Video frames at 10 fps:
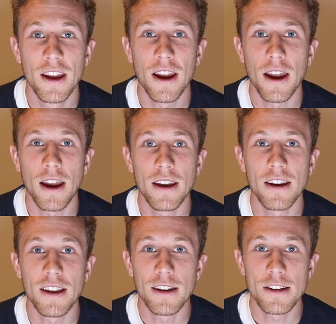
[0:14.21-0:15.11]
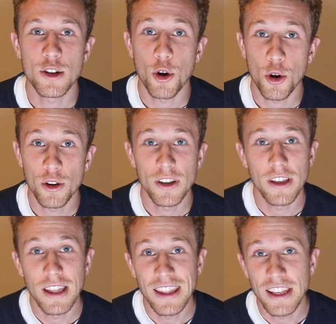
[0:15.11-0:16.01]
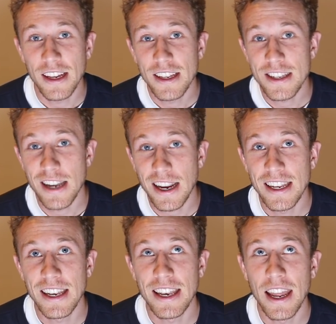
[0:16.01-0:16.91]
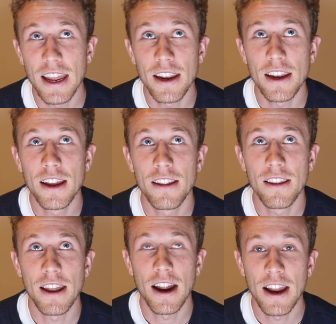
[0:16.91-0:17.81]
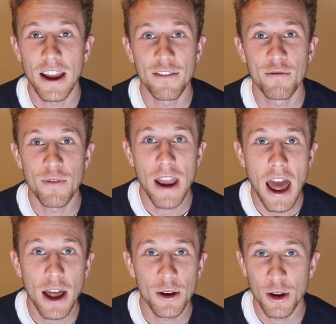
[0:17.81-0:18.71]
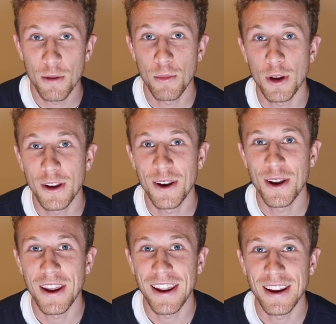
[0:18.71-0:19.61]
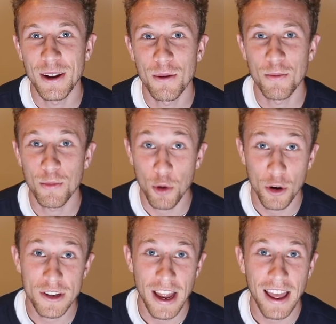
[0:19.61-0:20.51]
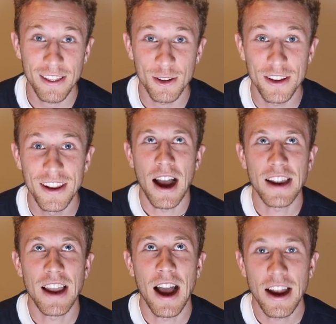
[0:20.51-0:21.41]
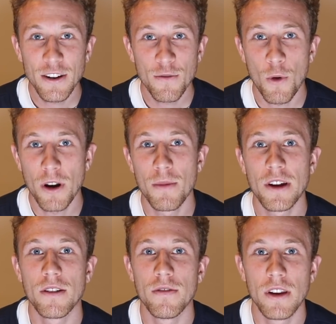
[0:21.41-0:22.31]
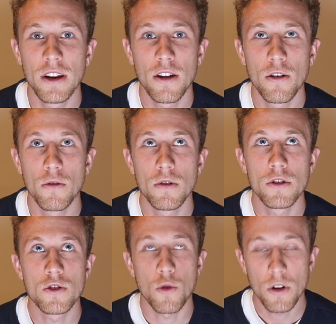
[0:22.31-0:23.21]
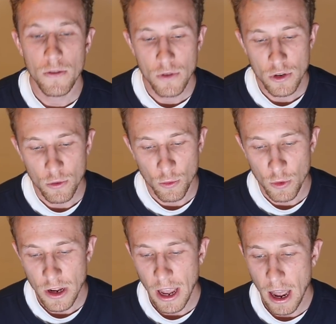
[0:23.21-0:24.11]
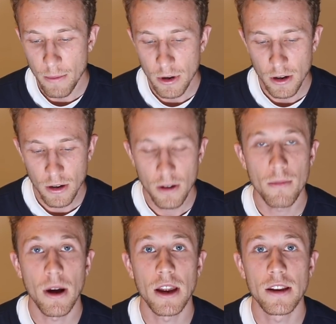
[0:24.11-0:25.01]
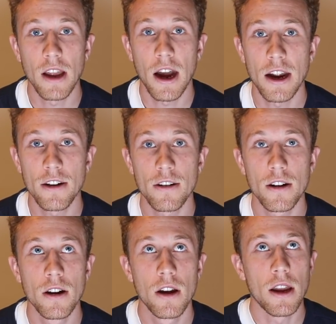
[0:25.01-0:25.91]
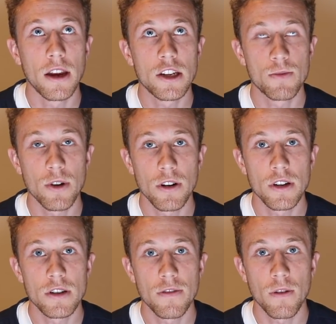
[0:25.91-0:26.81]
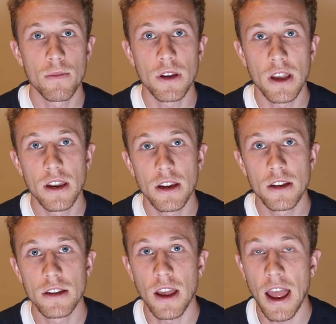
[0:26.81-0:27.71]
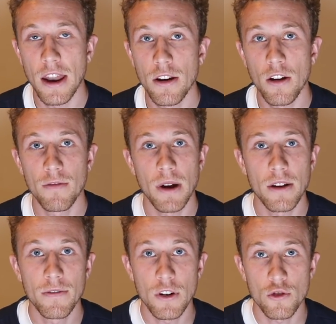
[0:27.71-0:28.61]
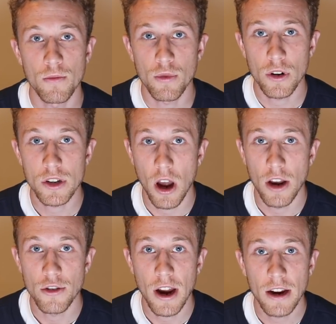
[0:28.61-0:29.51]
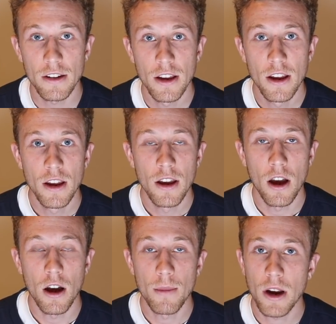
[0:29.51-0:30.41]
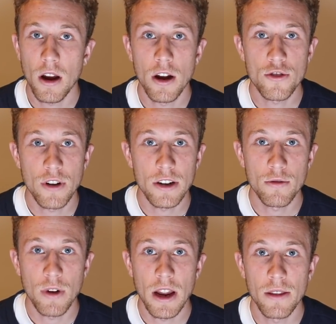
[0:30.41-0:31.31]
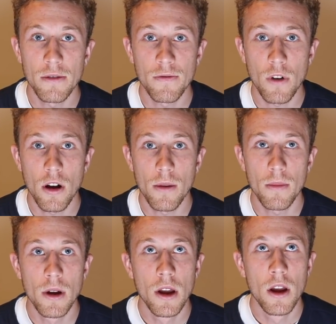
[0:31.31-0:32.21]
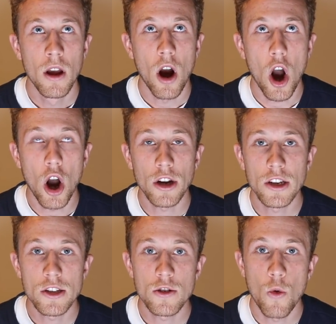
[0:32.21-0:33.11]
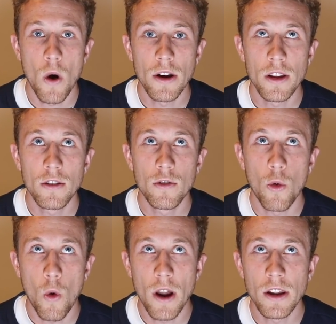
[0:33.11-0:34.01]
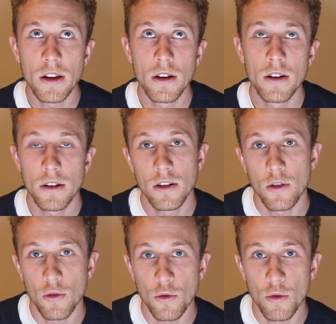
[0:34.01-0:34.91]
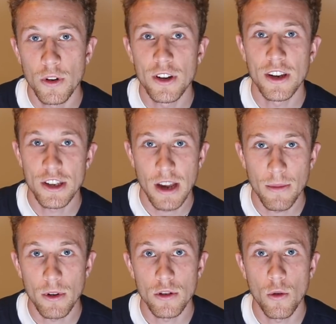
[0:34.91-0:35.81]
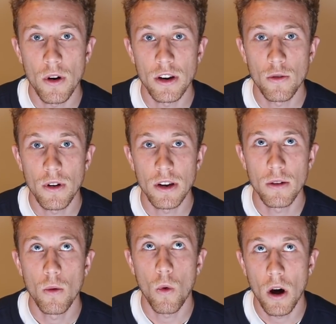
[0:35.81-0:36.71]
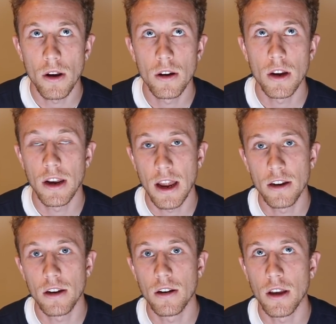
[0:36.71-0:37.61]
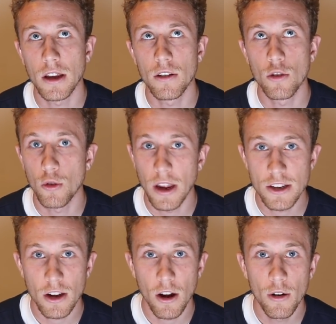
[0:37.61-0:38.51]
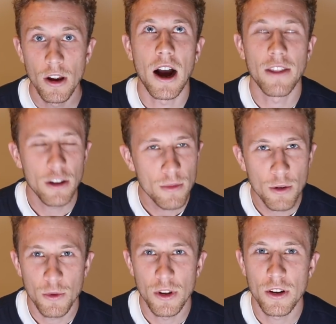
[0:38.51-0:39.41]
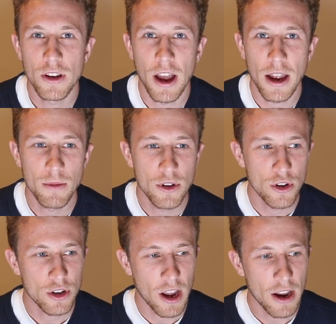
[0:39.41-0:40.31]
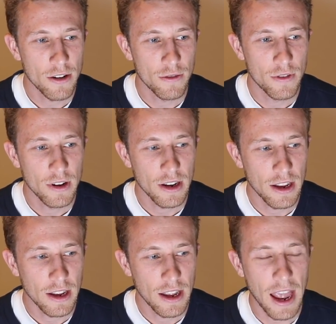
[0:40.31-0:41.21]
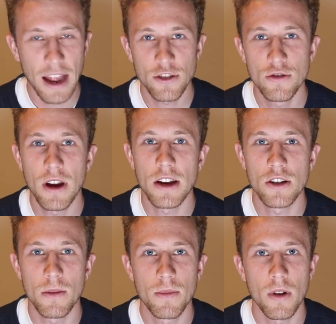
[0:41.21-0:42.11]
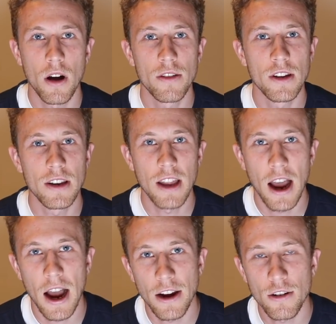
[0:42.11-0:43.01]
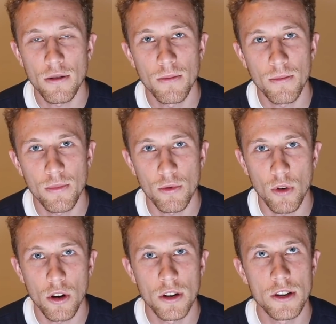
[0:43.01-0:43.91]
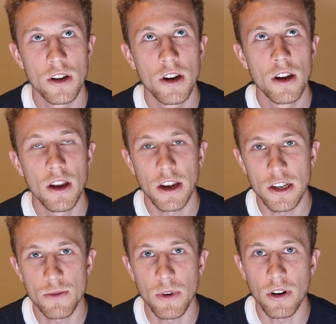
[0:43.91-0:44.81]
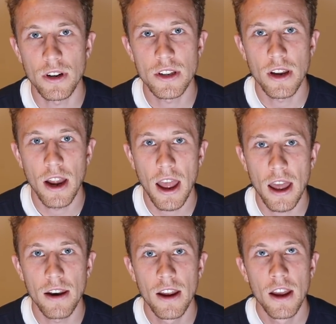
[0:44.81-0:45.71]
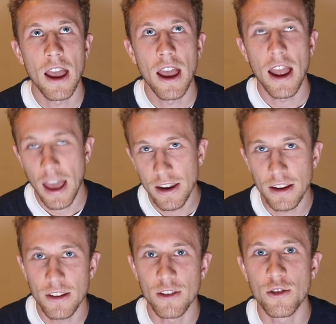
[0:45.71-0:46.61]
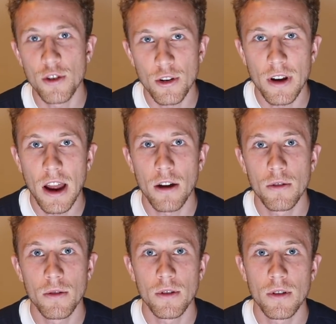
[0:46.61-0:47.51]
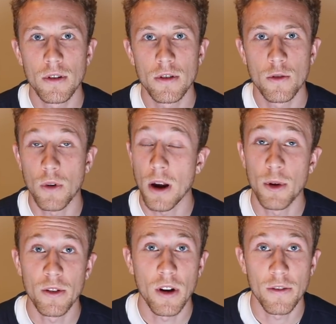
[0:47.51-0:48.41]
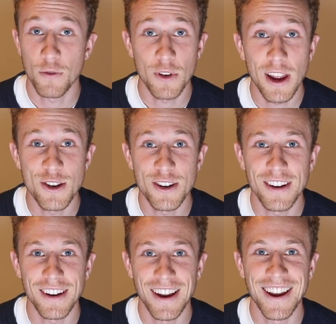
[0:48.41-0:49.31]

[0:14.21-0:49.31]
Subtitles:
and it is currently the second day that I have not been a Brooks athlete. I kind of want to make a video sort of just recapping my entire experience from beginning to end of my official Brooks contract. My contract ran from August 2020 to December 2021 and ended like 2 days ago. I think it'd be a really good time to just kind of catch you guys up on the entire Brooks experience that I had heading into the new year now, to where I'm a free agent,